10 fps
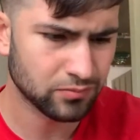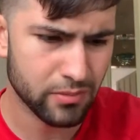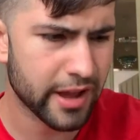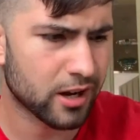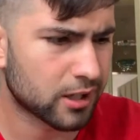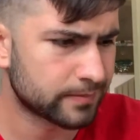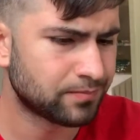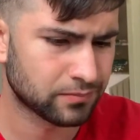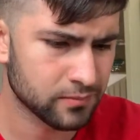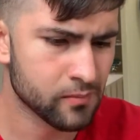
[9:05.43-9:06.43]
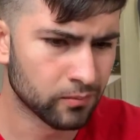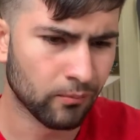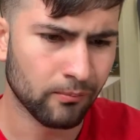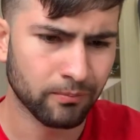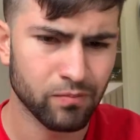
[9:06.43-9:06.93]
They are
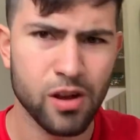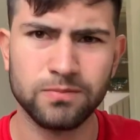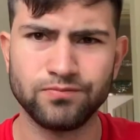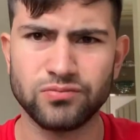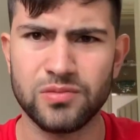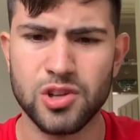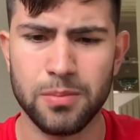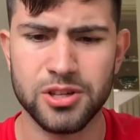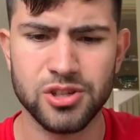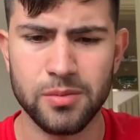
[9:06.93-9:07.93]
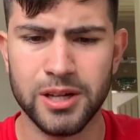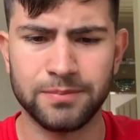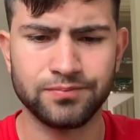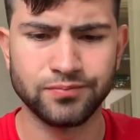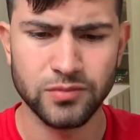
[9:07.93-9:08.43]
top of the top
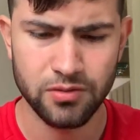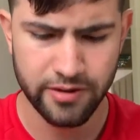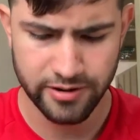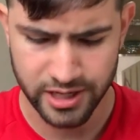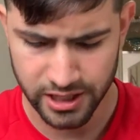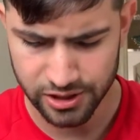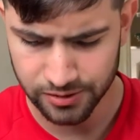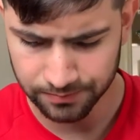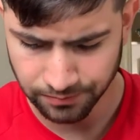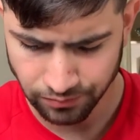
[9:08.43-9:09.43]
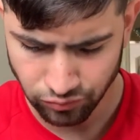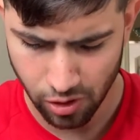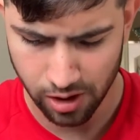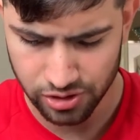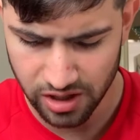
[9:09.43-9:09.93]
then. They're very nice.
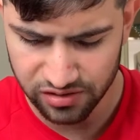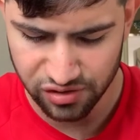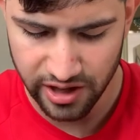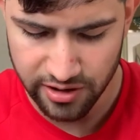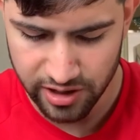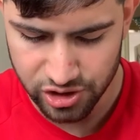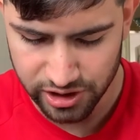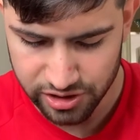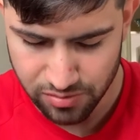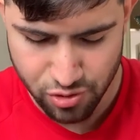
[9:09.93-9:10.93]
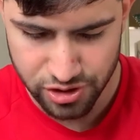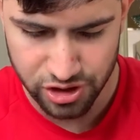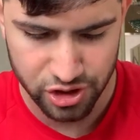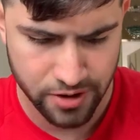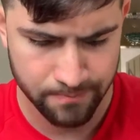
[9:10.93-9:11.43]
I'll save this for later actually, because I'm going to
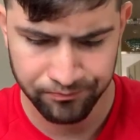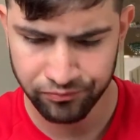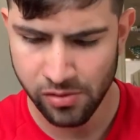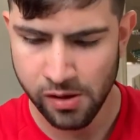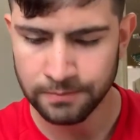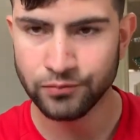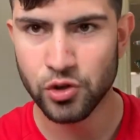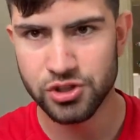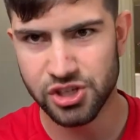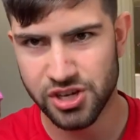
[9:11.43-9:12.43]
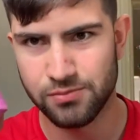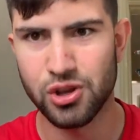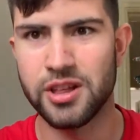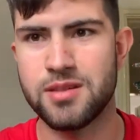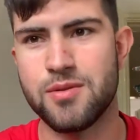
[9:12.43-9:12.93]
the gym. Good to the gym, so
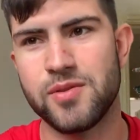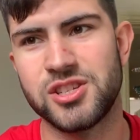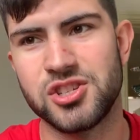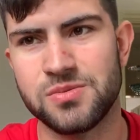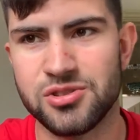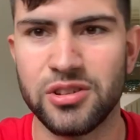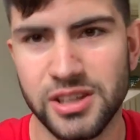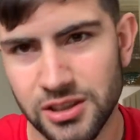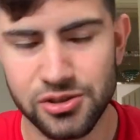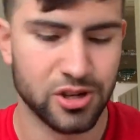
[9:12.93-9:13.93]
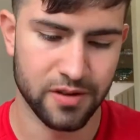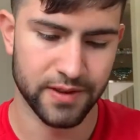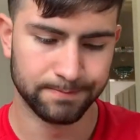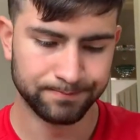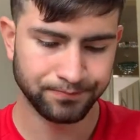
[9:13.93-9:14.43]
I'll eat them up, wait to the gym, so I'll eat a little serving.